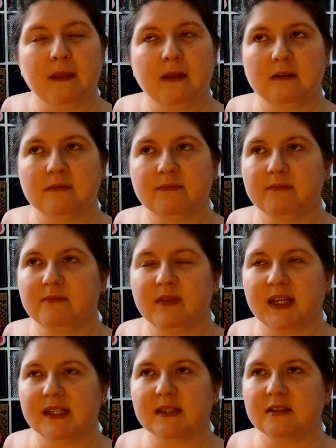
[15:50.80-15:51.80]

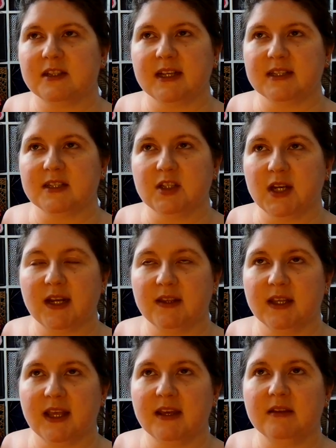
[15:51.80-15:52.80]
done anything
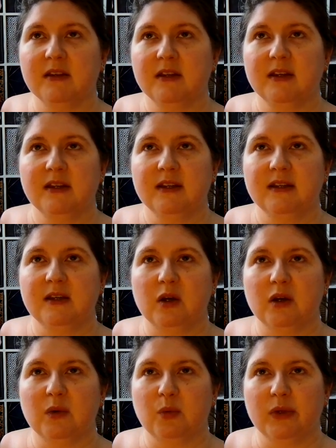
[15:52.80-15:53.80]
yet,
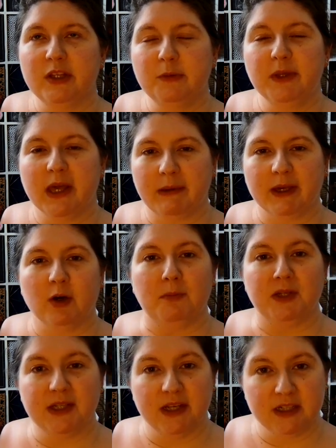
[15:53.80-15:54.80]
will be going on
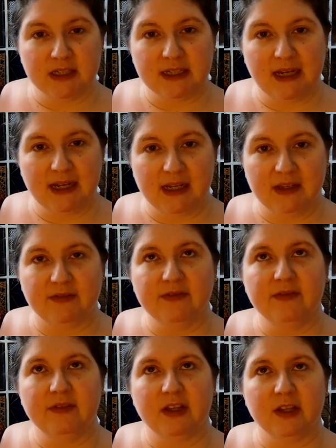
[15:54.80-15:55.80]
maternity leave
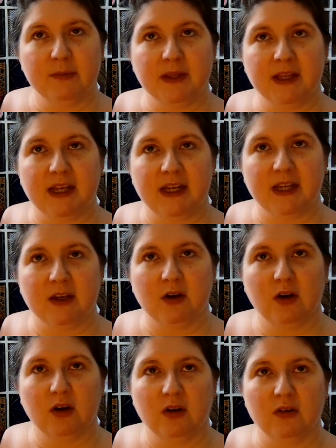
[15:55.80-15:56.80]
at the beginning
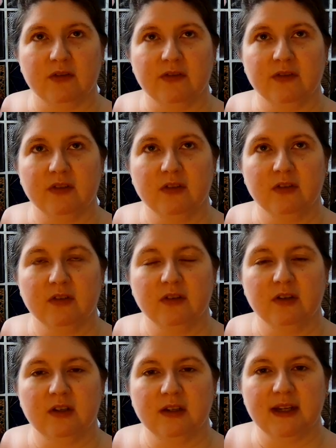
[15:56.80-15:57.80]
of
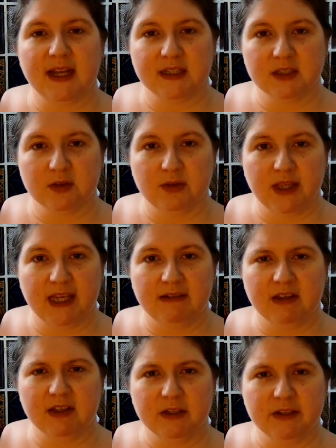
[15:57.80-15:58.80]
next school year. I
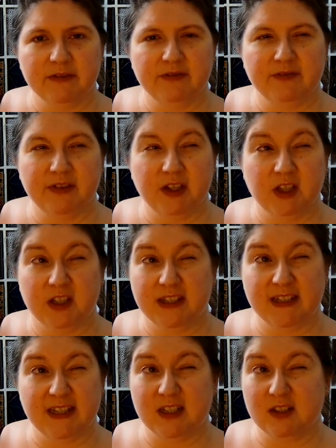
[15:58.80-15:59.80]
think she
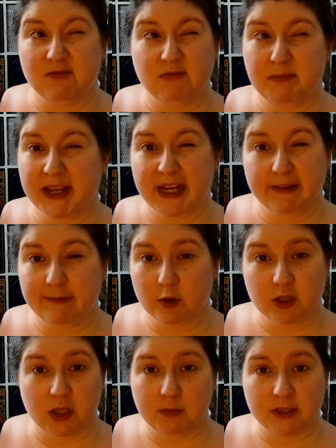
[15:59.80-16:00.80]
finishes in the beginning of
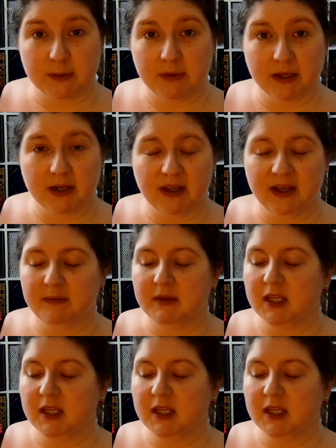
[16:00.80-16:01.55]
October, something like that.